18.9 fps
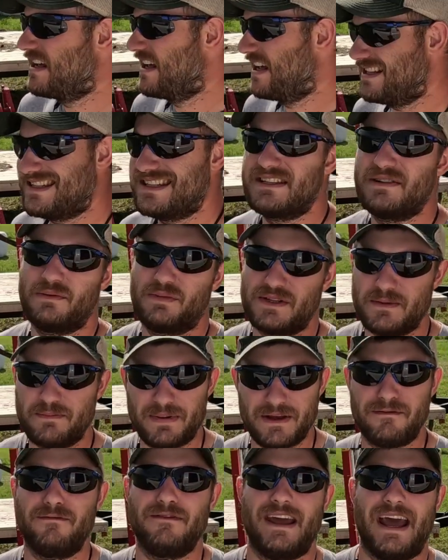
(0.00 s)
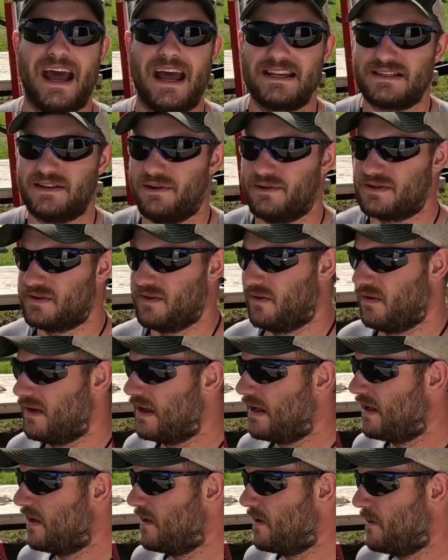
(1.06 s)
It was a big fiasco. So
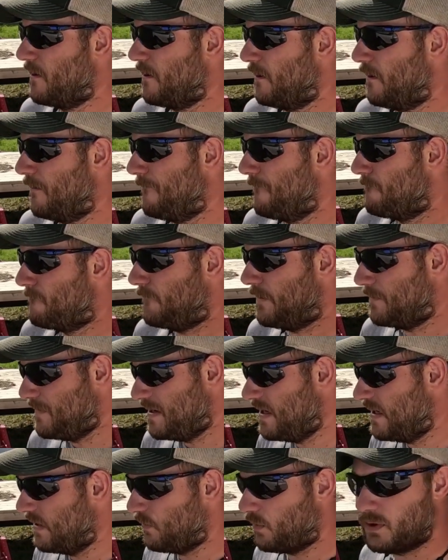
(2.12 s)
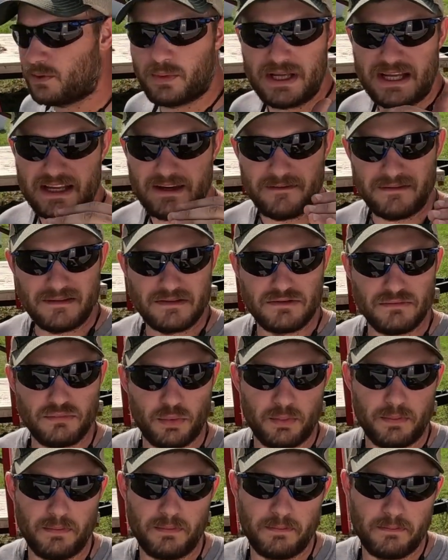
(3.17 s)
for me, when we can
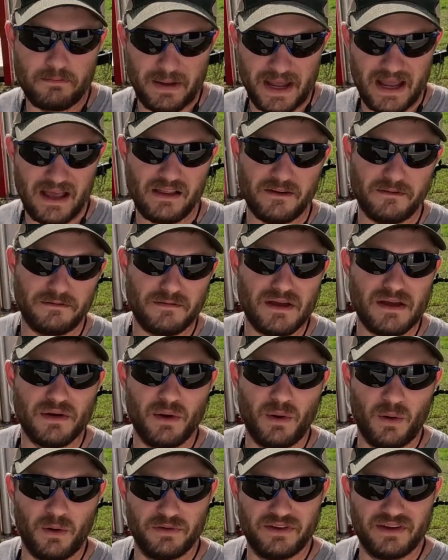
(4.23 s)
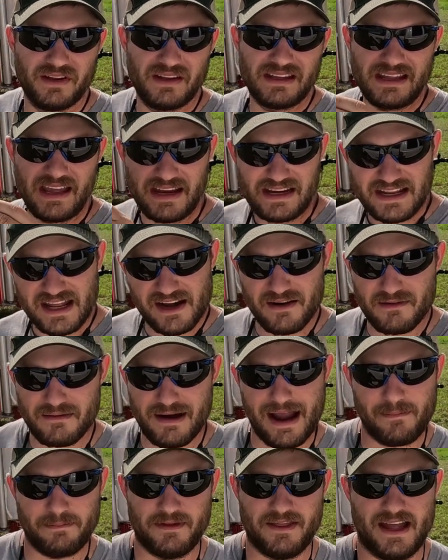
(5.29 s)
bale a field and get it
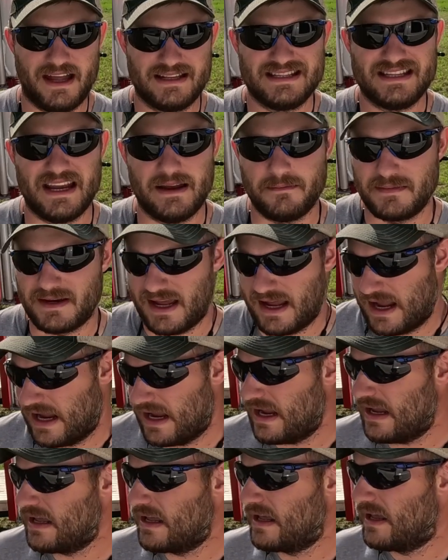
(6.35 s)
wrapped that same day,